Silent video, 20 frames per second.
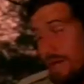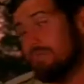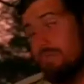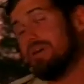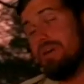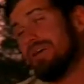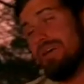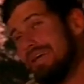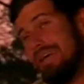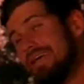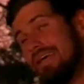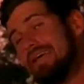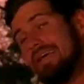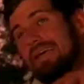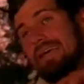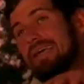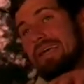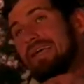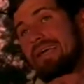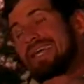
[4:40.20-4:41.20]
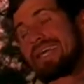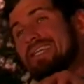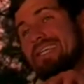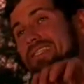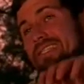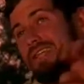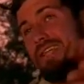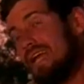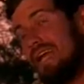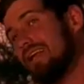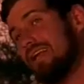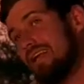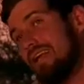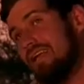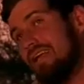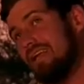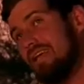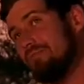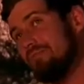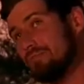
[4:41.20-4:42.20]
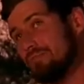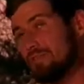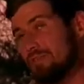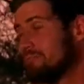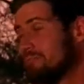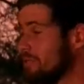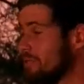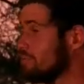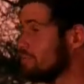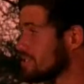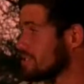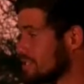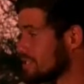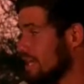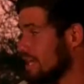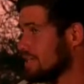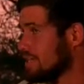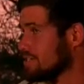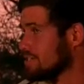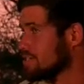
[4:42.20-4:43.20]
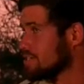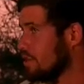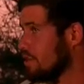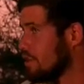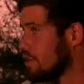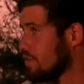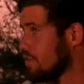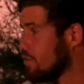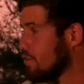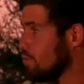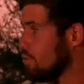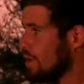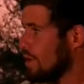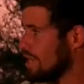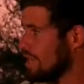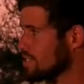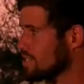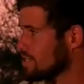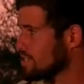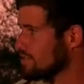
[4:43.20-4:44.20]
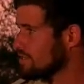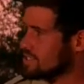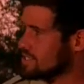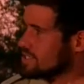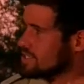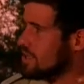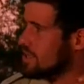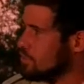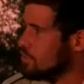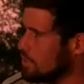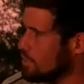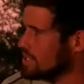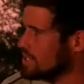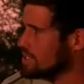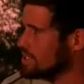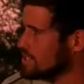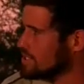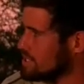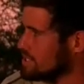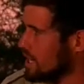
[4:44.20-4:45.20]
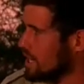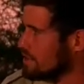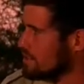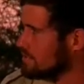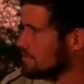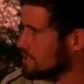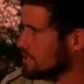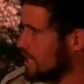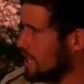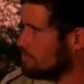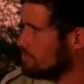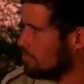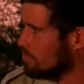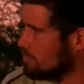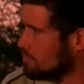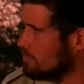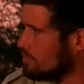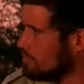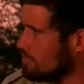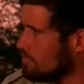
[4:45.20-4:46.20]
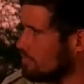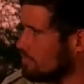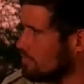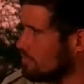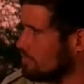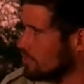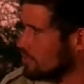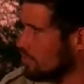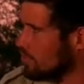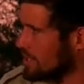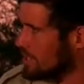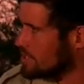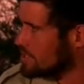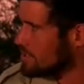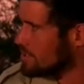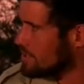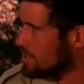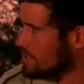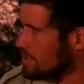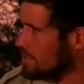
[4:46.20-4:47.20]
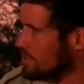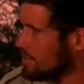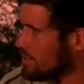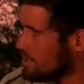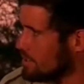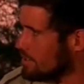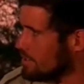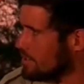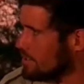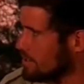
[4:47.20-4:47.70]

Dam, exactly to be precise, on the southwestern side of the dam, off Buffelshoek West Road.